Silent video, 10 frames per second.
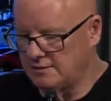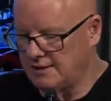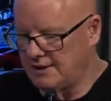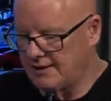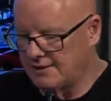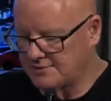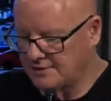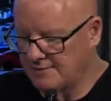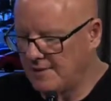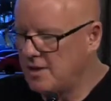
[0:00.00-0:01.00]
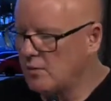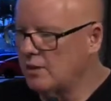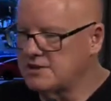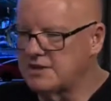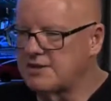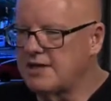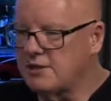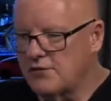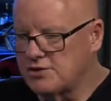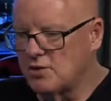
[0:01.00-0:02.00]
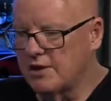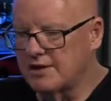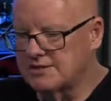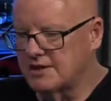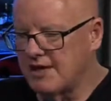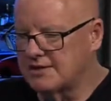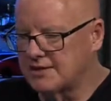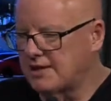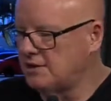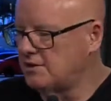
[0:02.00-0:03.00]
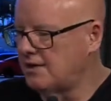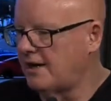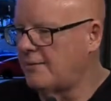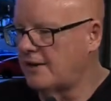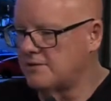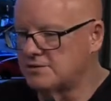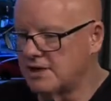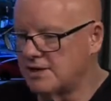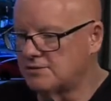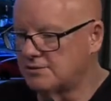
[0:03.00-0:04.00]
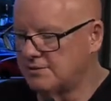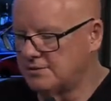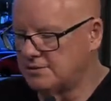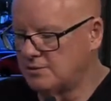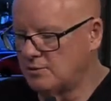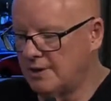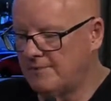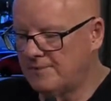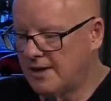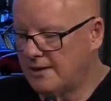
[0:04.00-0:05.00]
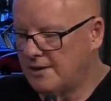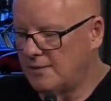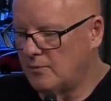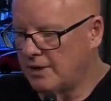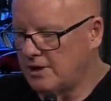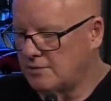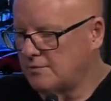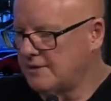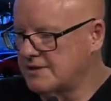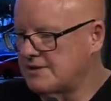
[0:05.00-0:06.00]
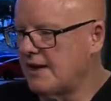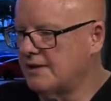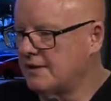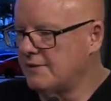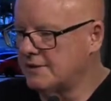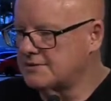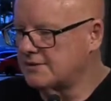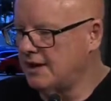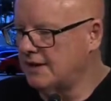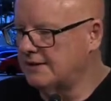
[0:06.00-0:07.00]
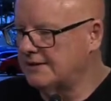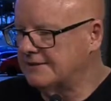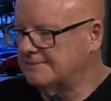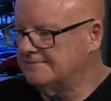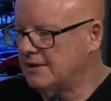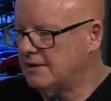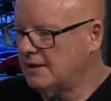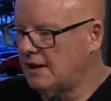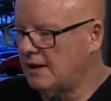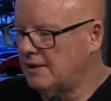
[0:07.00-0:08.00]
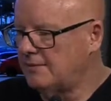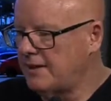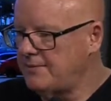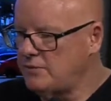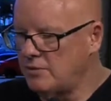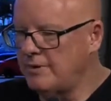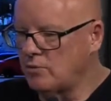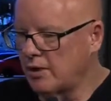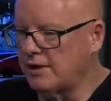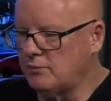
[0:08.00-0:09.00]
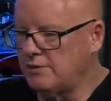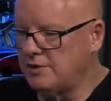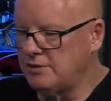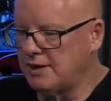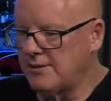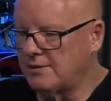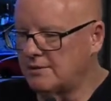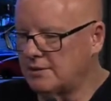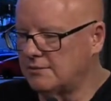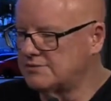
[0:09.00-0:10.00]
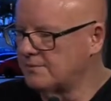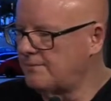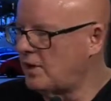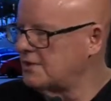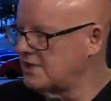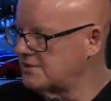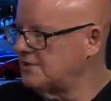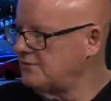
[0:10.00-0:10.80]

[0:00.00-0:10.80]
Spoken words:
Get it out to you. Well, listen, thank you for joining us today and taking your time out of your schedule to bring your insight into this. And maybe we'll be working with you together on some projects in the